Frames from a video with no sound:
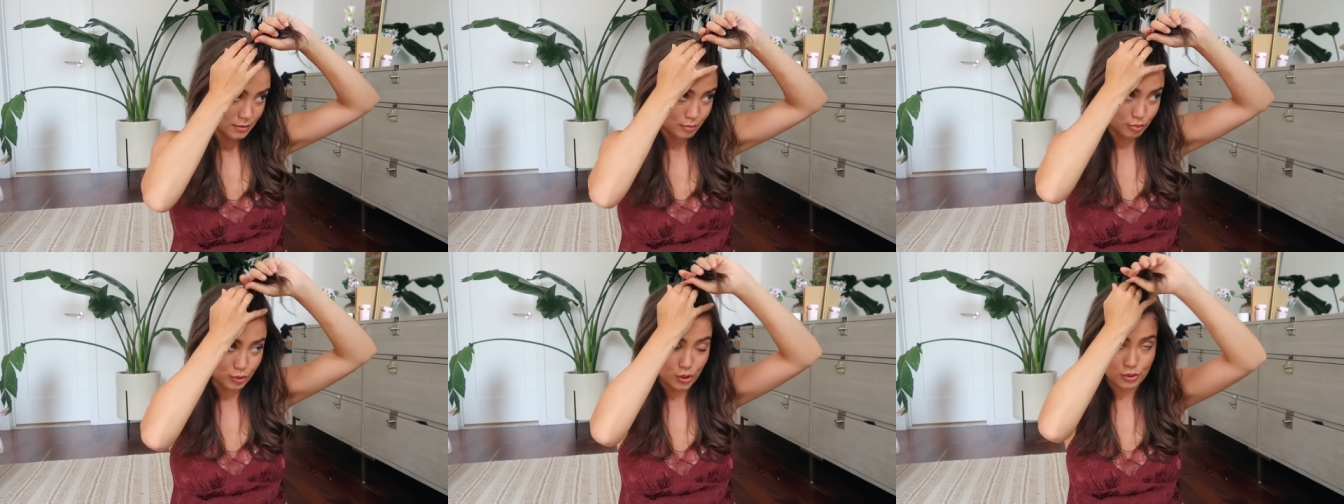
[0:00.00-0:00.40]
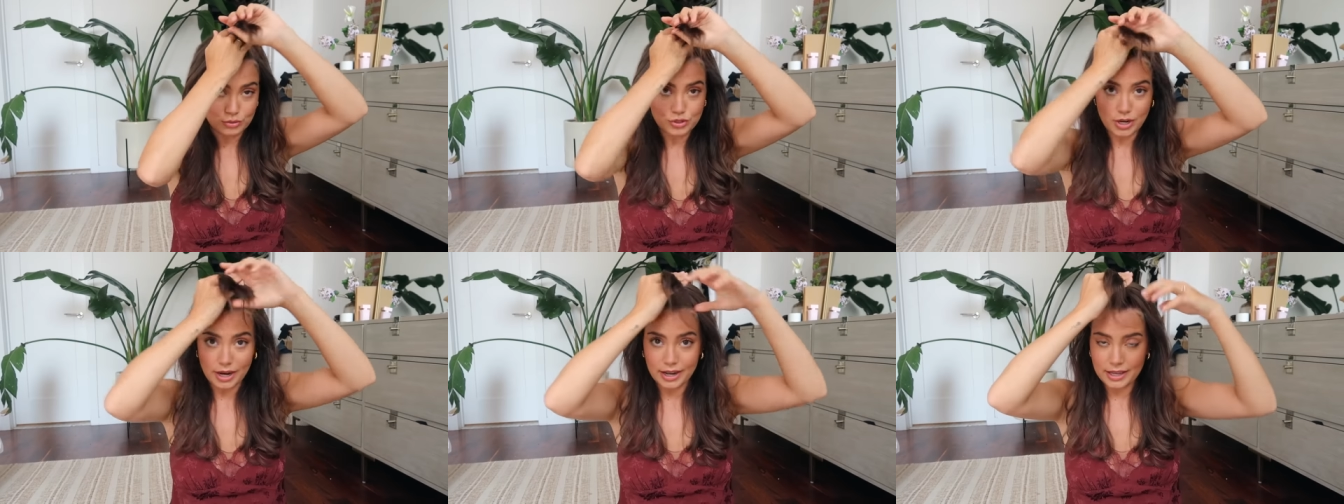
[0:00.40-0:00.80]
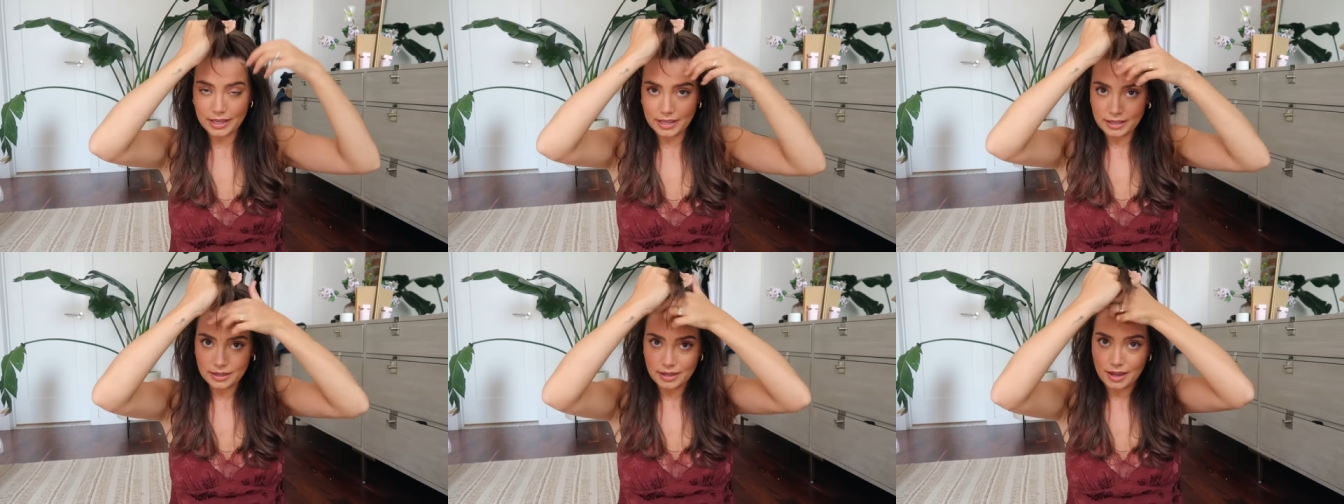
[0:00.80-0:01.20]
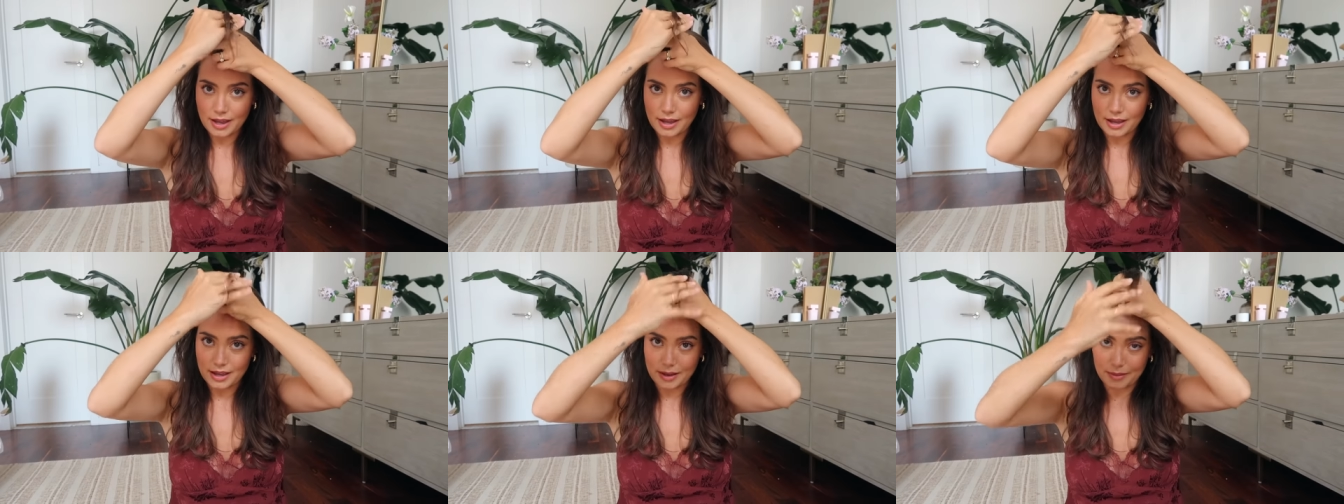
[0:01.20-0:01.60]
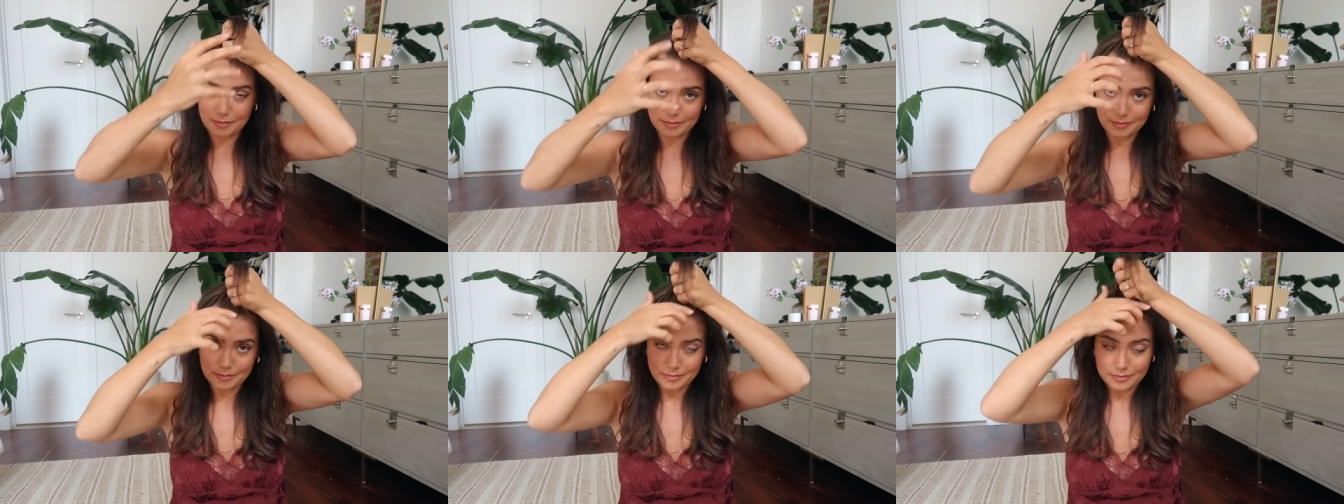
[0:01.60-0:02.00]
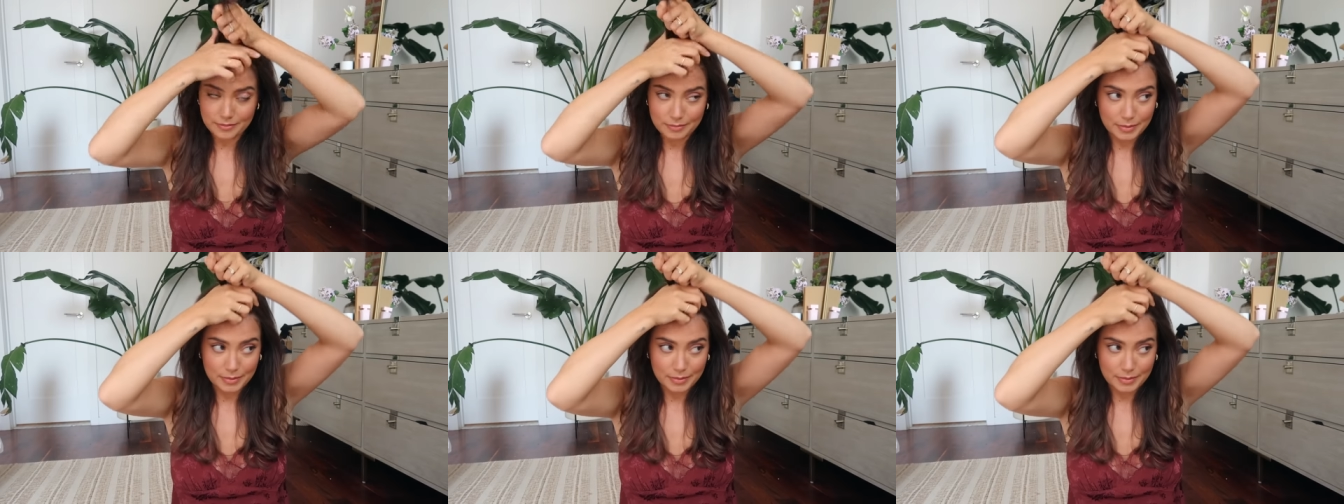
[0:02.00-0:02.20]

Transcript: blow dry um,